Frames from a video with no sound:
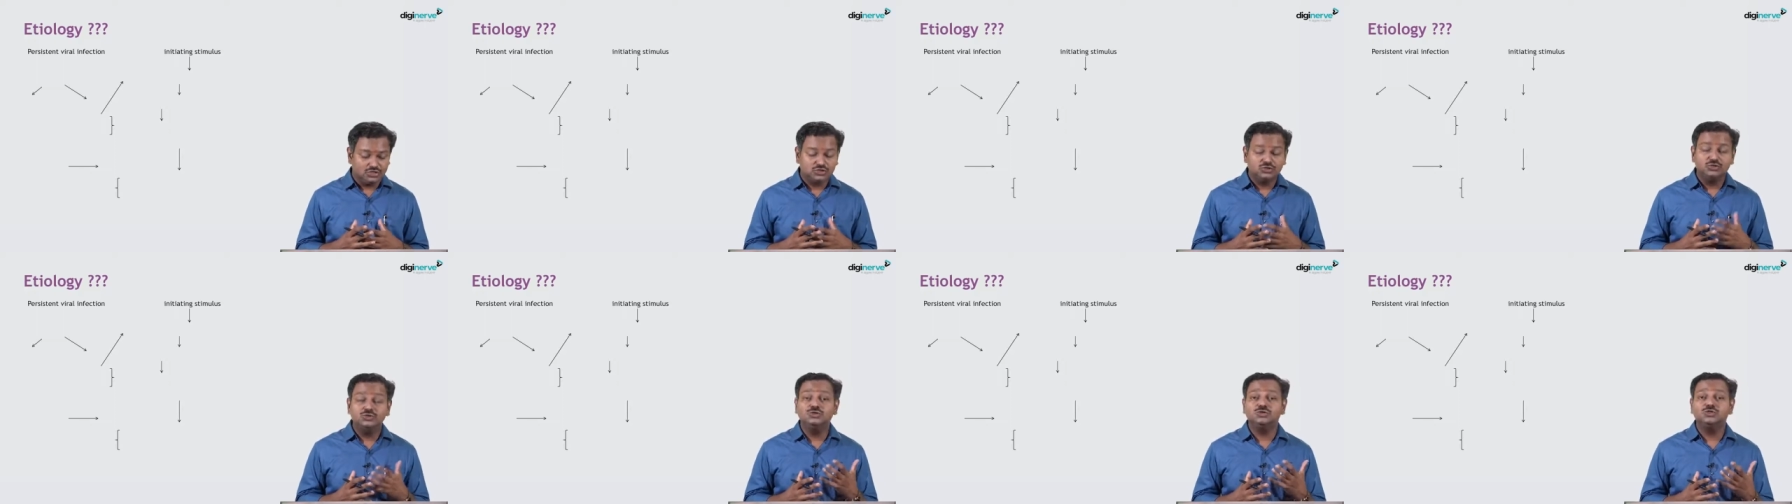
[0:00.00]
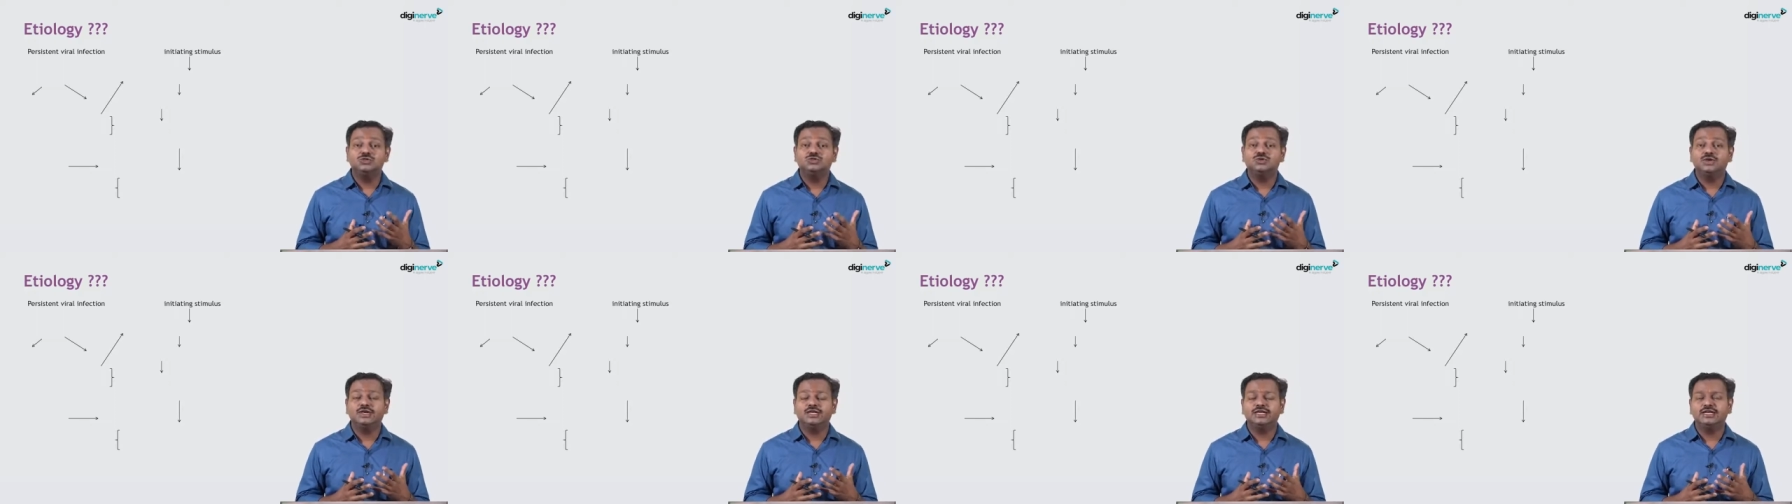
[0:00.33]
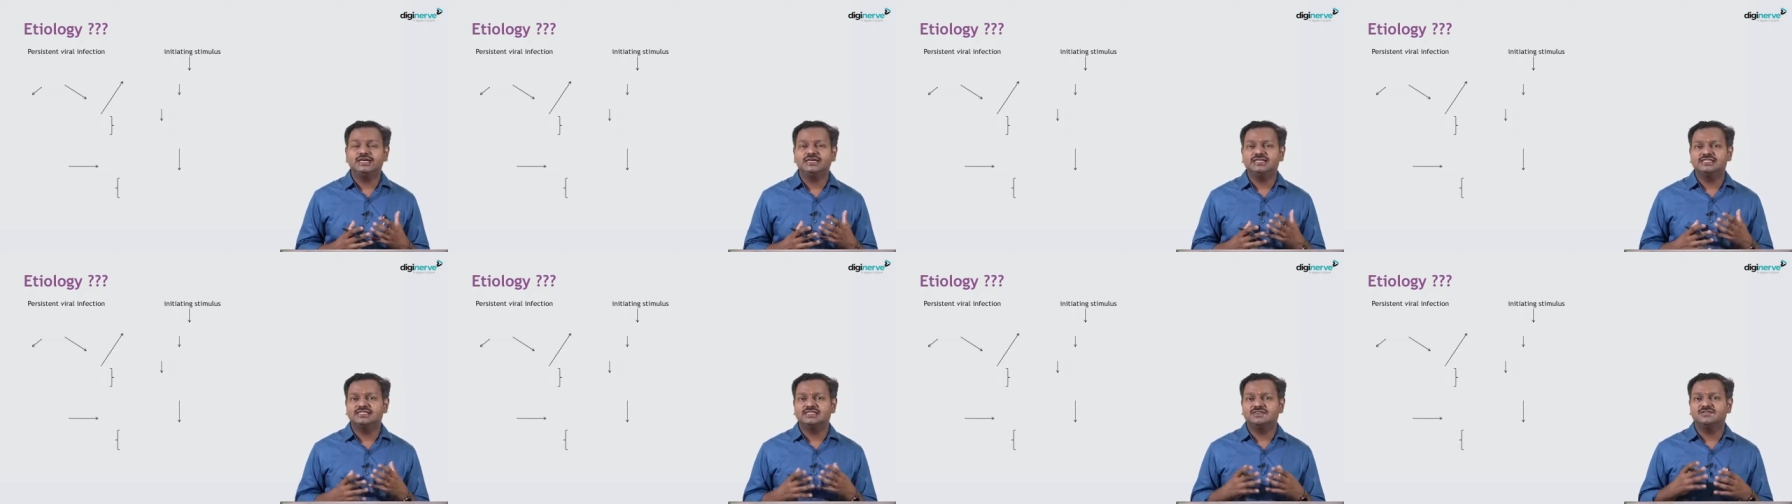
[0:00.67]
Usually
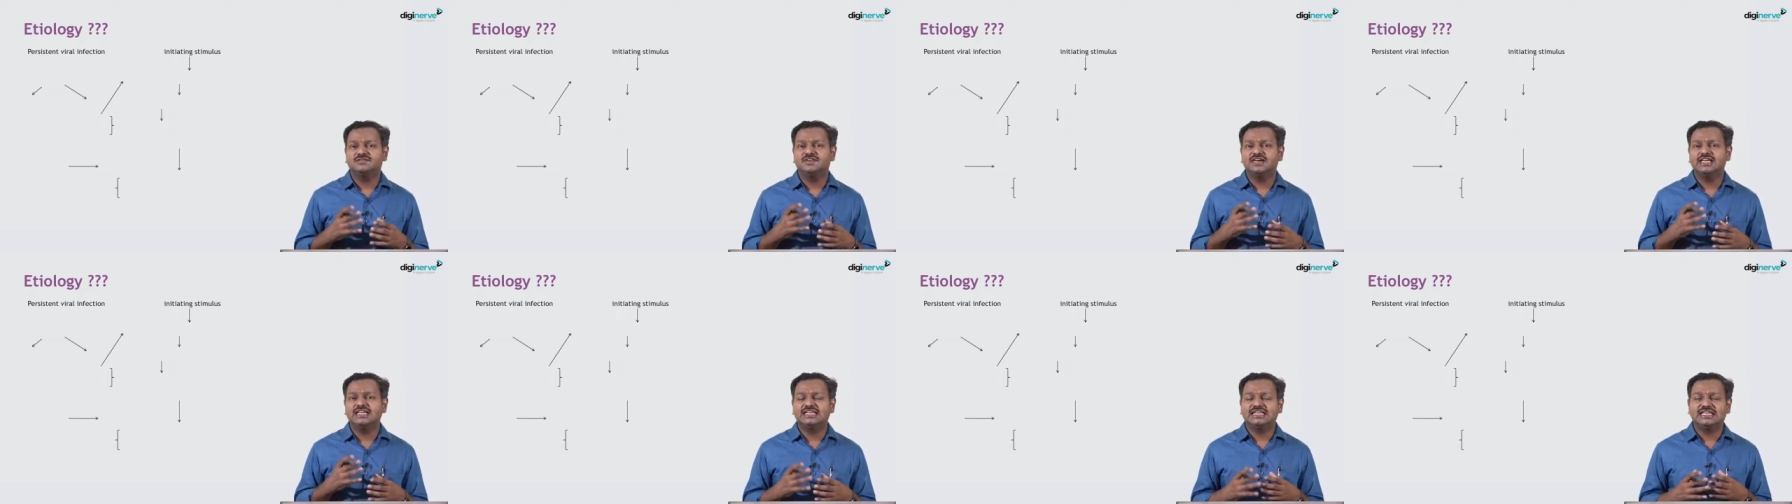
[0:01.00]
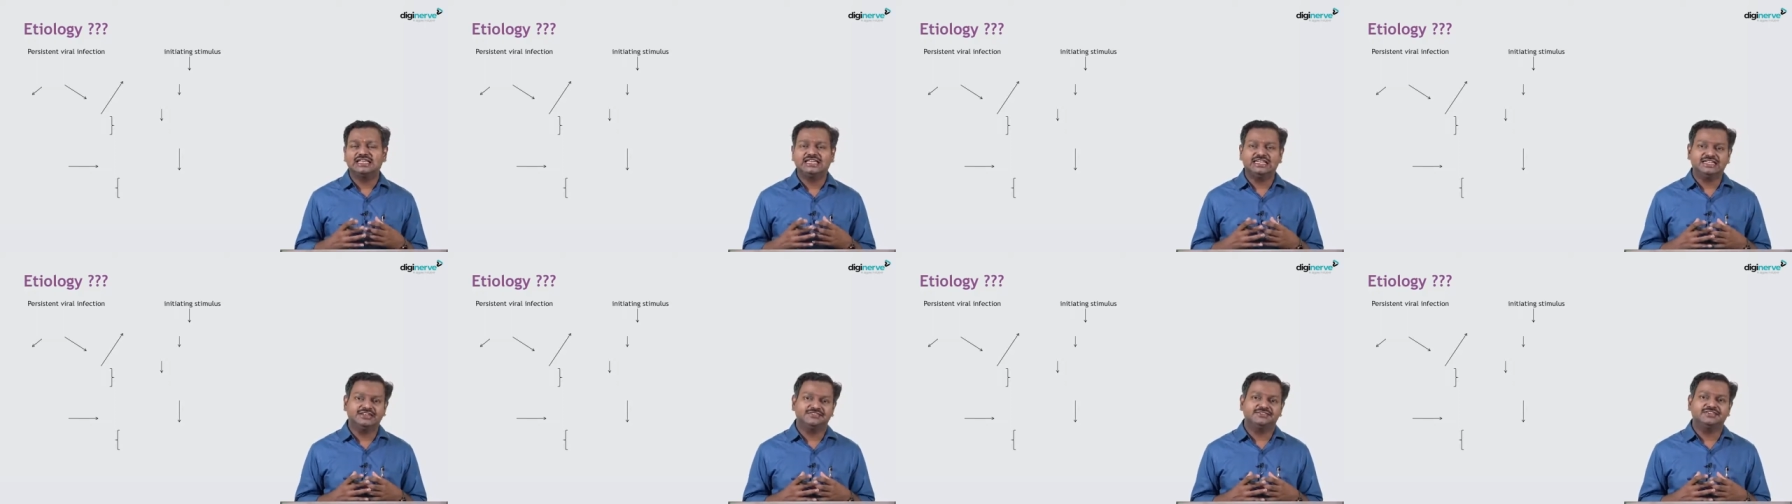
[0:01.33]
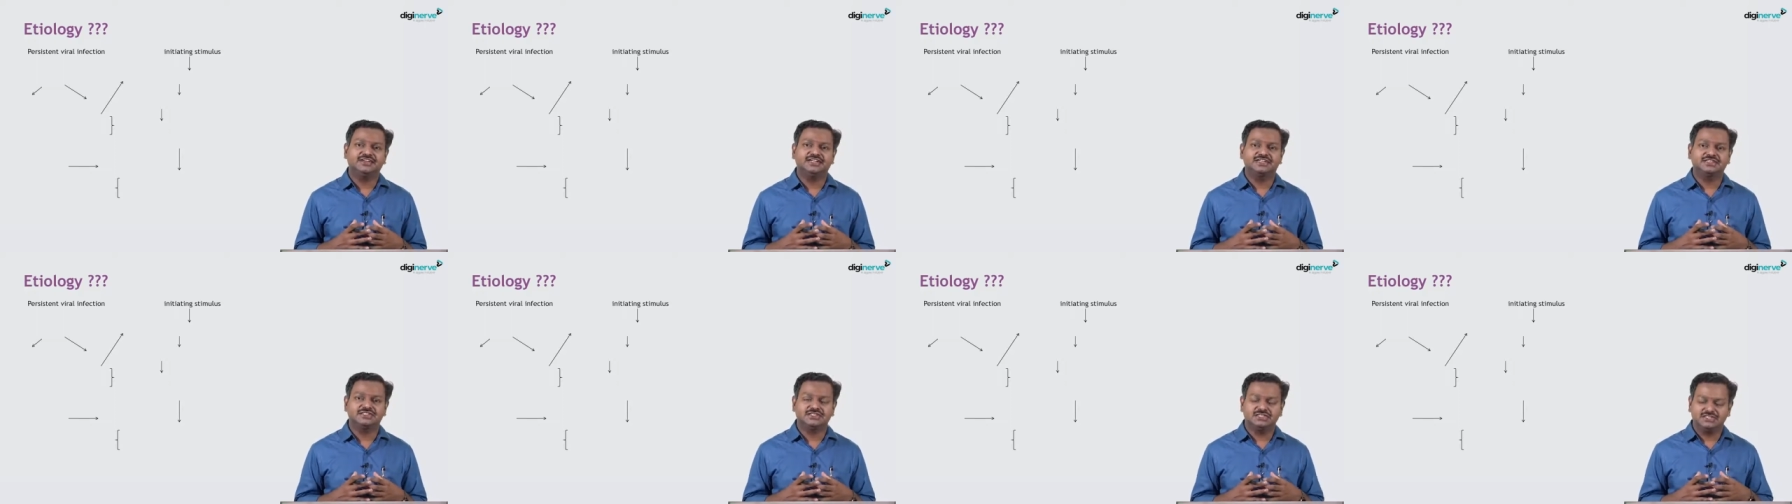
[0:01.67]
it's a viral
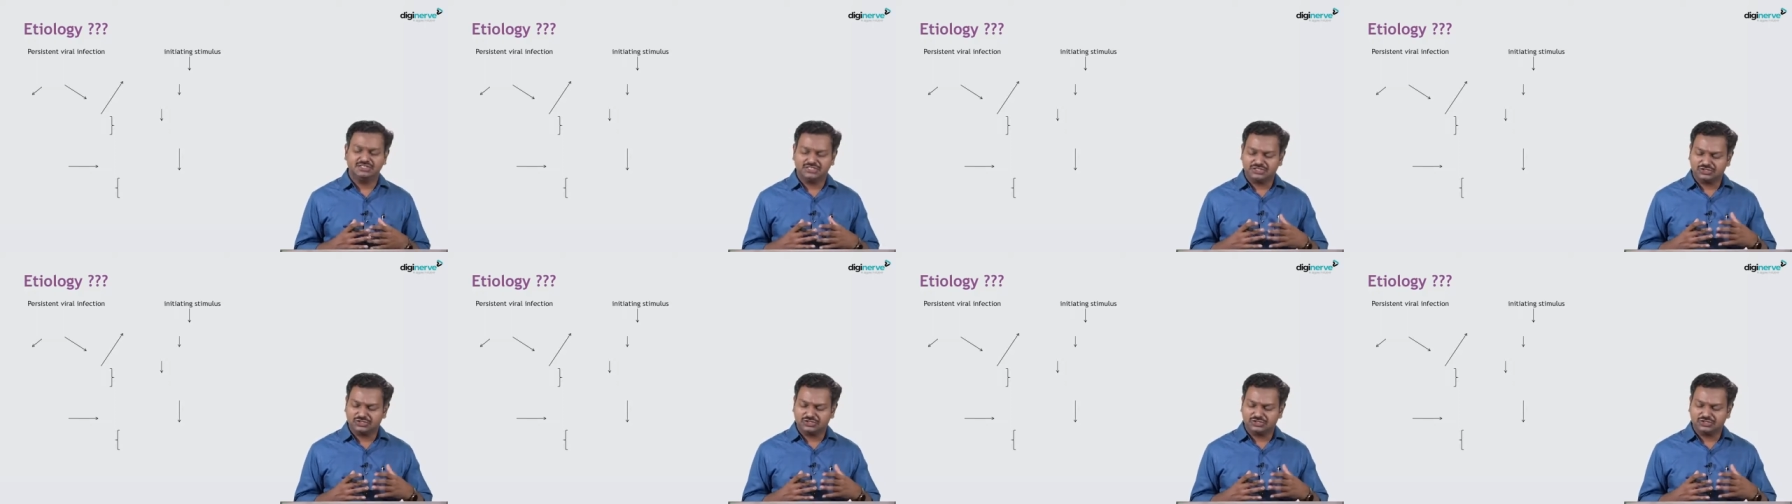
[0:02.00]
infection.